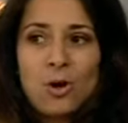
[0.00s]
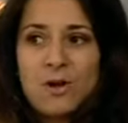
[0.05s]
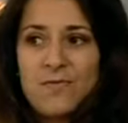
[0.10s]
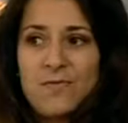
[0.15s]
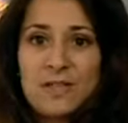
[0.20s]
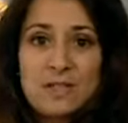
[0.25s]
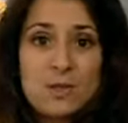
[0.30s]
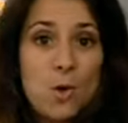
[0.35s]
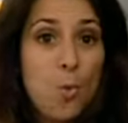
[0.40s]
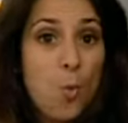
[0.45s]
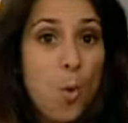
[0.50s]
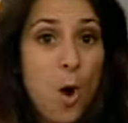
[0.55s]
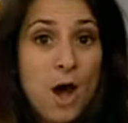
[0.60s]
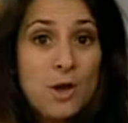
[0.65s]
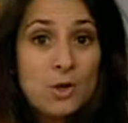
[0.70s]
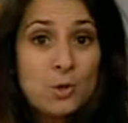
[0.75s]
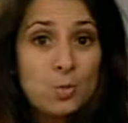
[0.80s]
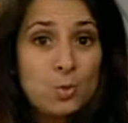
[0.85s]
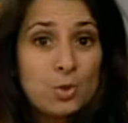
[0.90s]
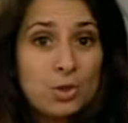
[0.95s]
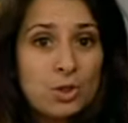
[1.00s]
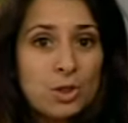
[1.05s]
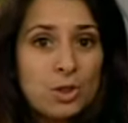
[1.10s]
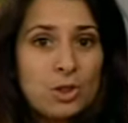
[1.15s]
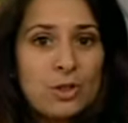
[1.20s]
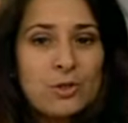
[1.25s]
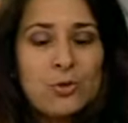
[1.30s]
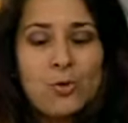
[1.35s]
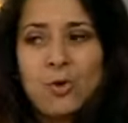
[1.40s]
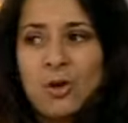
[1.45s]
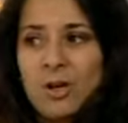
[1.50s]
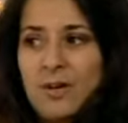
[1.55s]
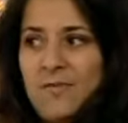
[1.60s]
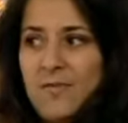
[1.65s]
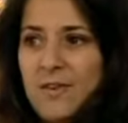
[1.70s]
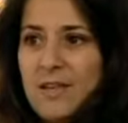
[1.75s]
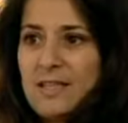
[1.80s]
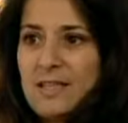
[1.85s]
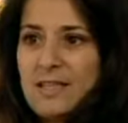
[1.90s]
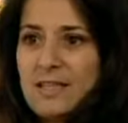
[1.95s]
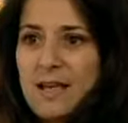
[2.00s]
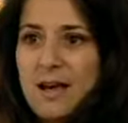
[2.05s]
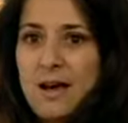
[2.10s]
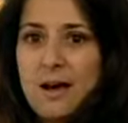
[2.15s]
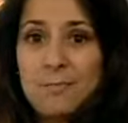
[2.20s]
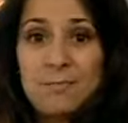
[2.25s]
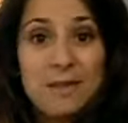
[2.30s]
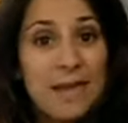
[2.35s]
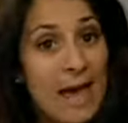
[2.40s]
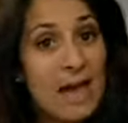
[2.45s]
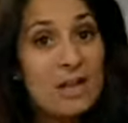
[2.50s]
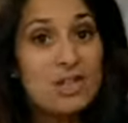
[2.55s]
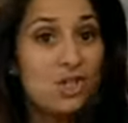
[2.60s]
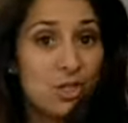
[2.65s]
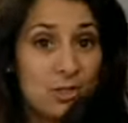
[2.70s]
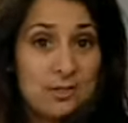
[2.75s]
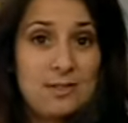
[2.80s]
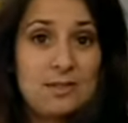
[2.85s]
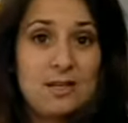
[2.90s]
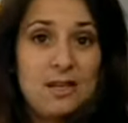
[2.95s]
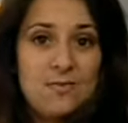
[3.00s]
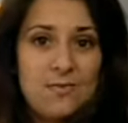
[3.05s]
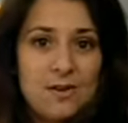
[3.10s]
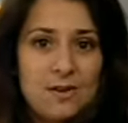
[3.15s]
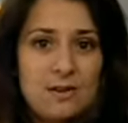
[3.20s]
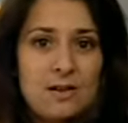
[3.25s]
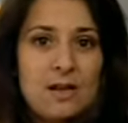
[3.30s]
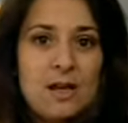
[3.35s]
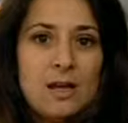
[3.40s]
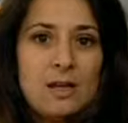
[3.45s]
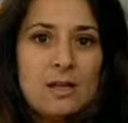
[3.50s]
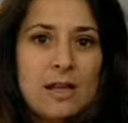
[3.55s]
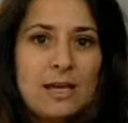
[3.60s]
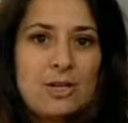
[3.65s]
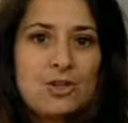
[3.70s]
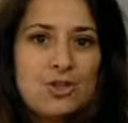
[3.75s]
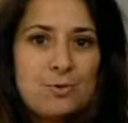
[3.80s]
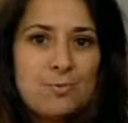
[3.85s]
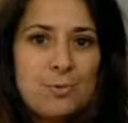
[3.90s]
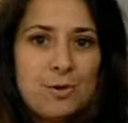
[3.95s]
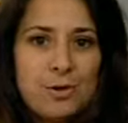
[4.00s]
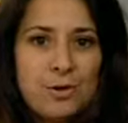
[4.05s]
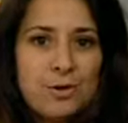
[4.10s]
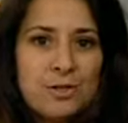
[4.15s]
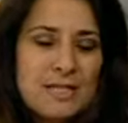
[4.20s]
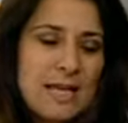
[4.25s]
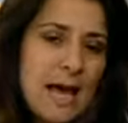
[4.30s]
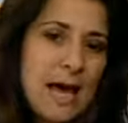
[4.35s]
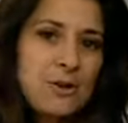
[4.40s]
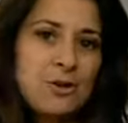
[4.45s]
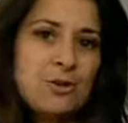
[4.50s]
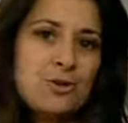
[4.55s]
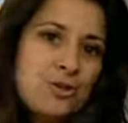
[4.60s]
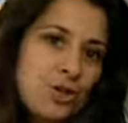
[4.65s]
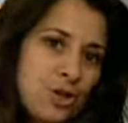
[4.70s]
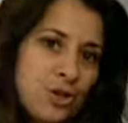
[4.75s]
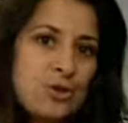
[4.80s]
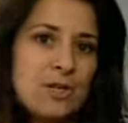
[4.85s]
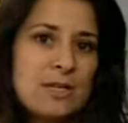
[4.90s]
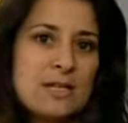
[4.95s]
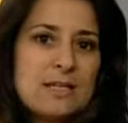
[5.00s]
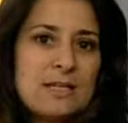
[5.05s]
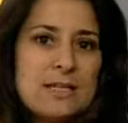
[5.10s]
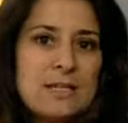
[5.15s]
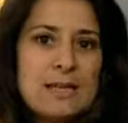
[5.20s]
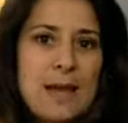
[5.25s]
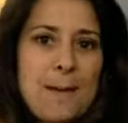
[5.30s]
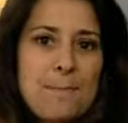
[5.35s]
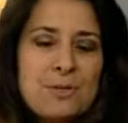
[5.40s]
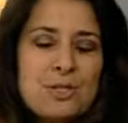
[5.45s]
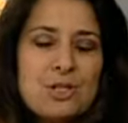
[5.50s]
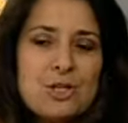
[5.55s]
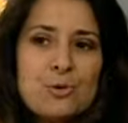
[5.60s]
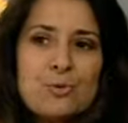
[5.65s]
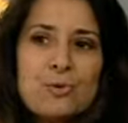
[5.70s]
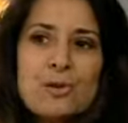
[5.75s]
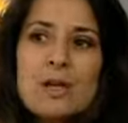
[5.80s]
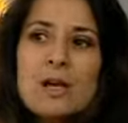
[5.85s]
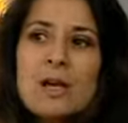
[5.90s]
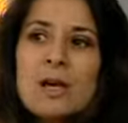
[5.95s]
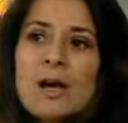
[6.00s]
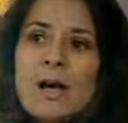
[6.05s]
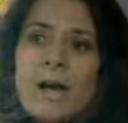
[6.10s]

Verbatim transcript: or if it's a water world, or if it's um, gaseous even, like Jupiter, Saturn, Uranus, and Neptune.